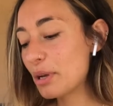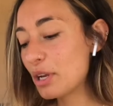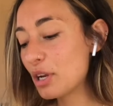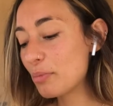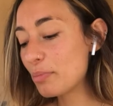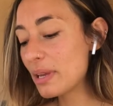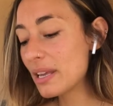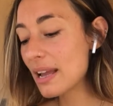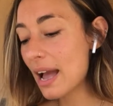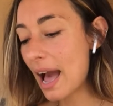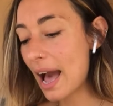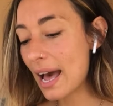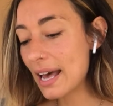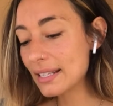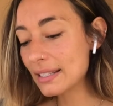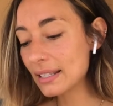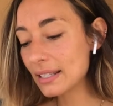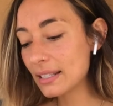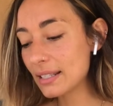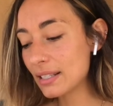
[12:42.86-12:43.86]
you're being
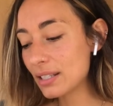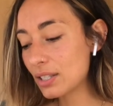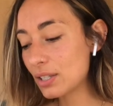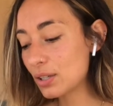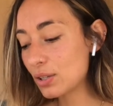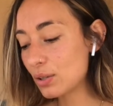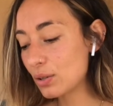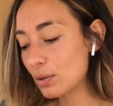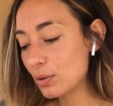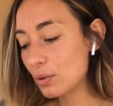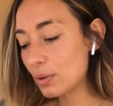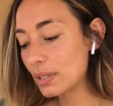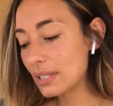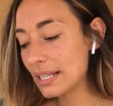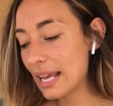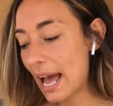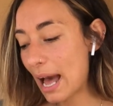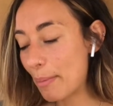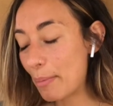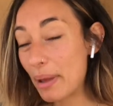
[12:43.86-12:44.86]
asked to
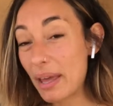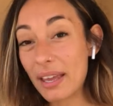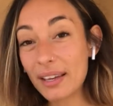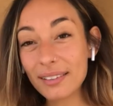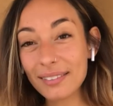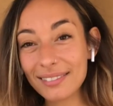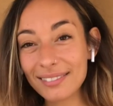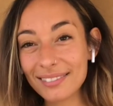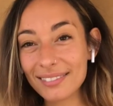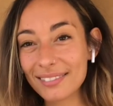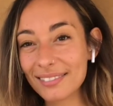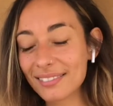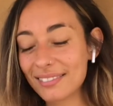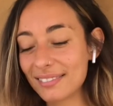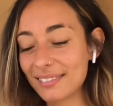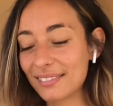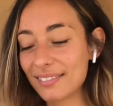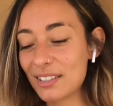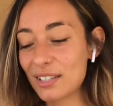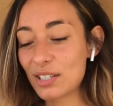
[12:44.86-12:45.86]
tap in
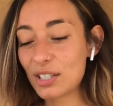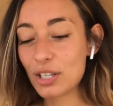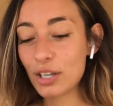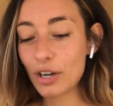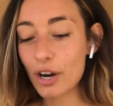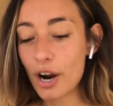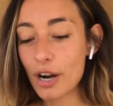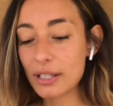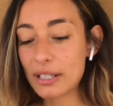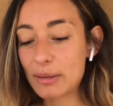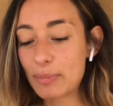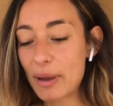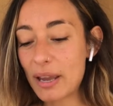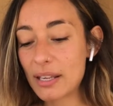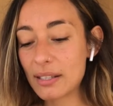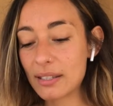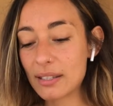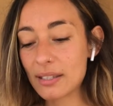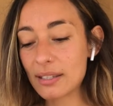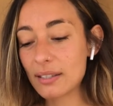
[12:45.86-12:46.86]
to your heart
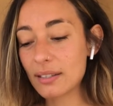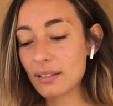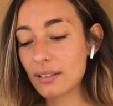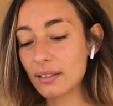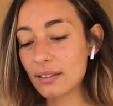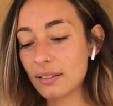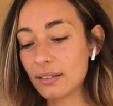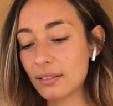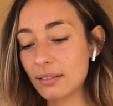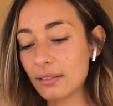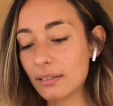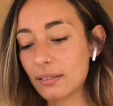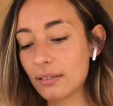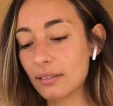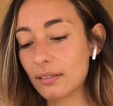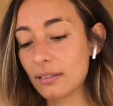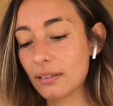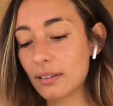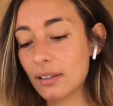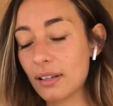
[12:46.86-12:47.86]
space
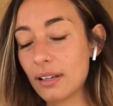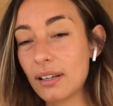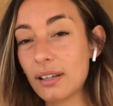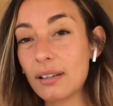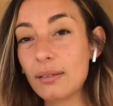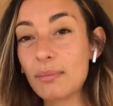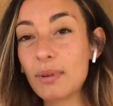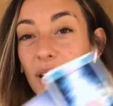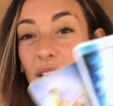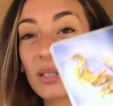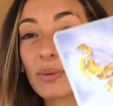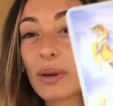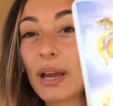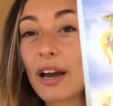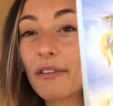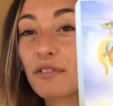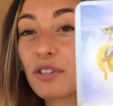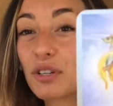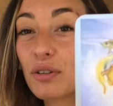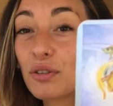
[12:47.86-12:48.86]
because we
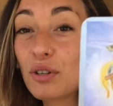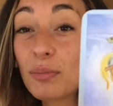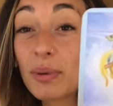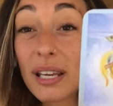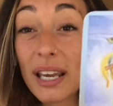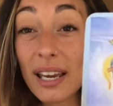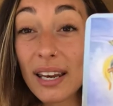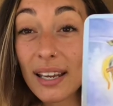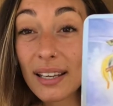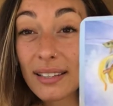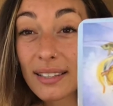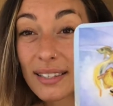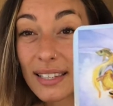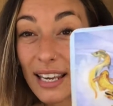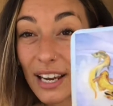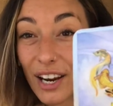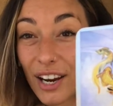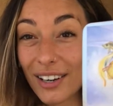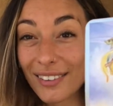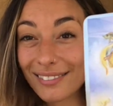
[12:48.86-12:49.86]
have two new beginnings
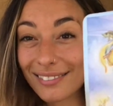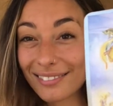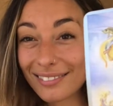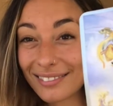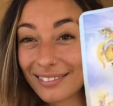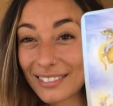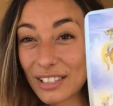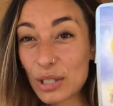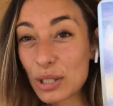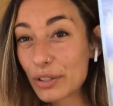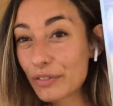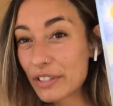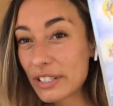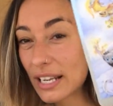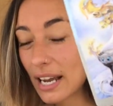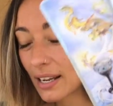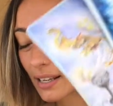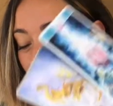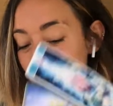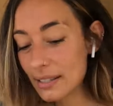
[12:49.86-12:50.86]
here, two different
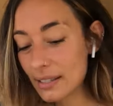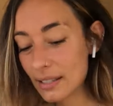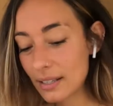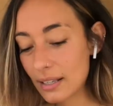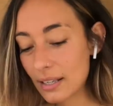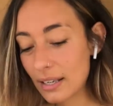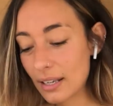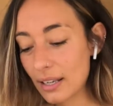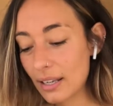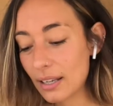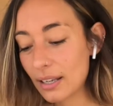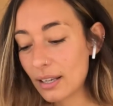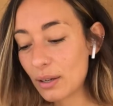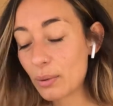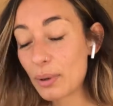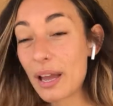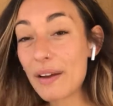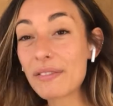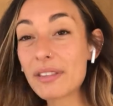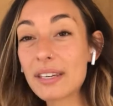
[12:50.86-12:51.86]
decks.
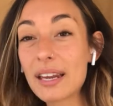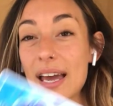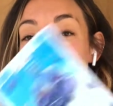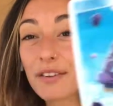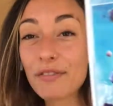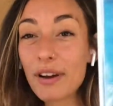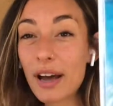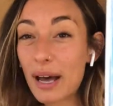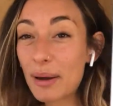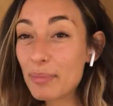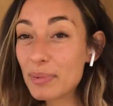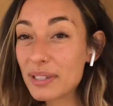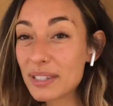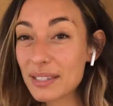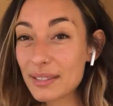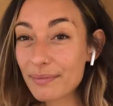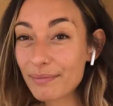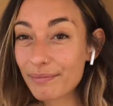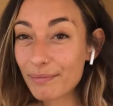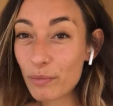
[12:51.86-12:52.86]
We have the 9 of Cups,
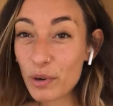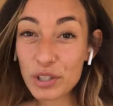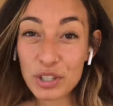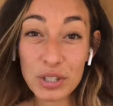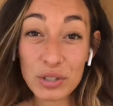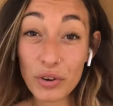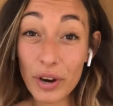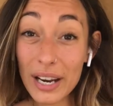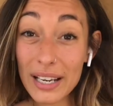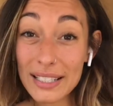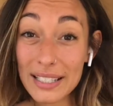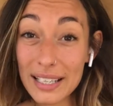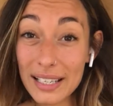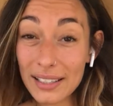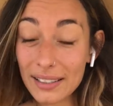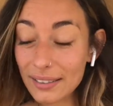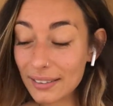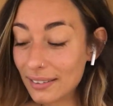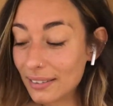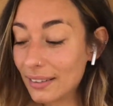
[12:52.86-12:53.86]
wish is
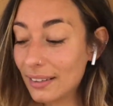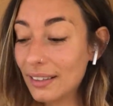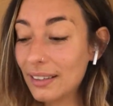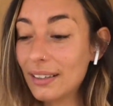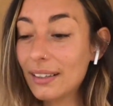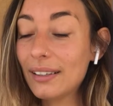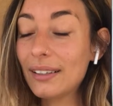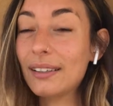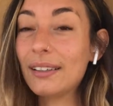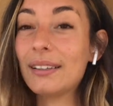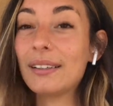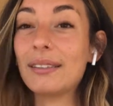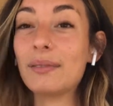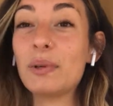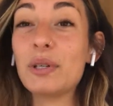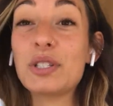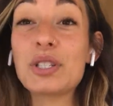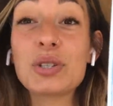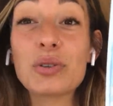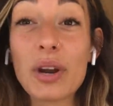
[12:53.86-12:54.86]
granted.
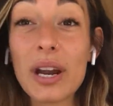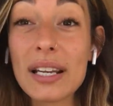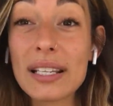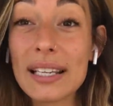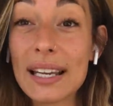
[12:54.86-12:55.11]
Wish is granted,